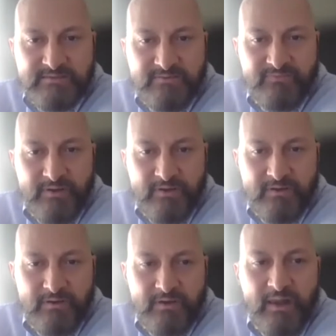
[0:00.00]
of
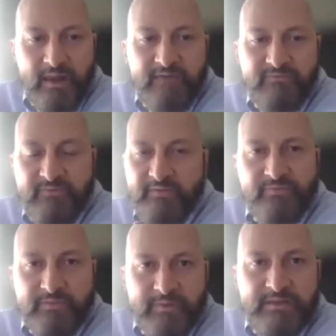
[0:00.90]
a life after
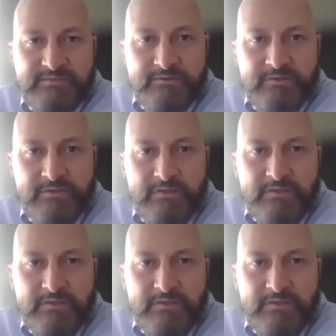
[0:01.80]
the military.